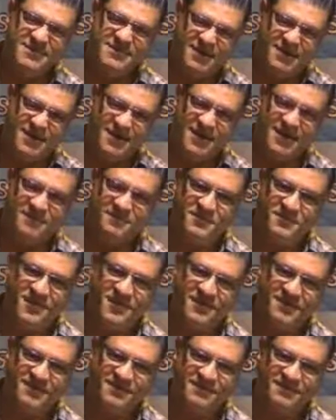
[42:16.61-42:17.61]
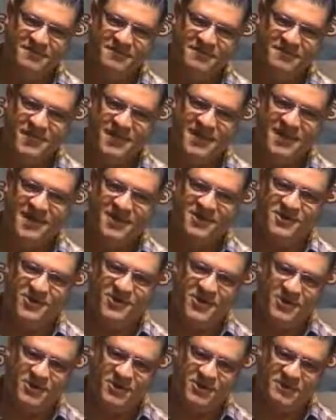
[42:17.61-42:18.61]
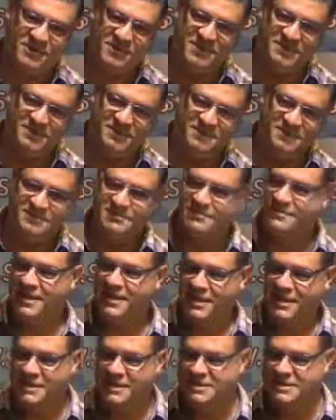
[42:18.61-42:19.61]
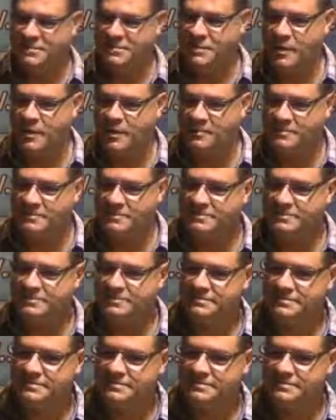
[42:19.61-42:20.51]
come on, make it your home. And this is the poem. Mm-hmm.